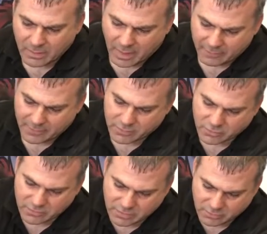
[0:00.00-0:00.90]
and then
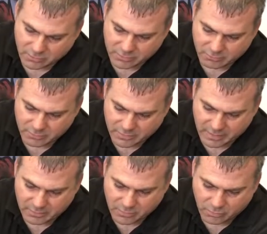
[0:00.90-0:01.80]
adjusting your screw
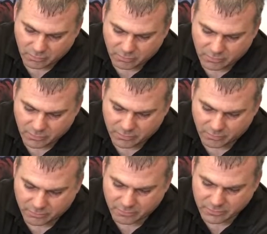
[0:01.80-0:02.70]
set, your thumb
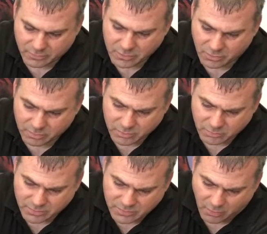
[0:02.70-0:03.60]
screws on your shock
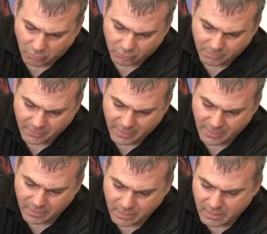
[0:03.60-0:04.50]
absorbers to hold them
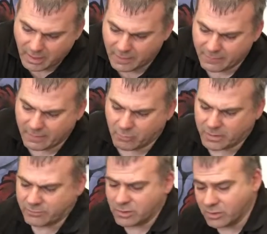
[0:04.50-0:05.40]
there, and then that will
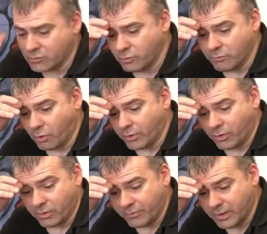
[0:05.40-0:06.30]
give you your true ride
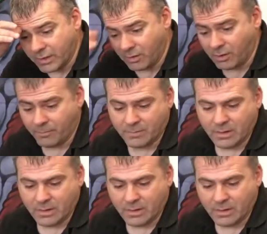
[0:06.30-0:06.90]
height for your car.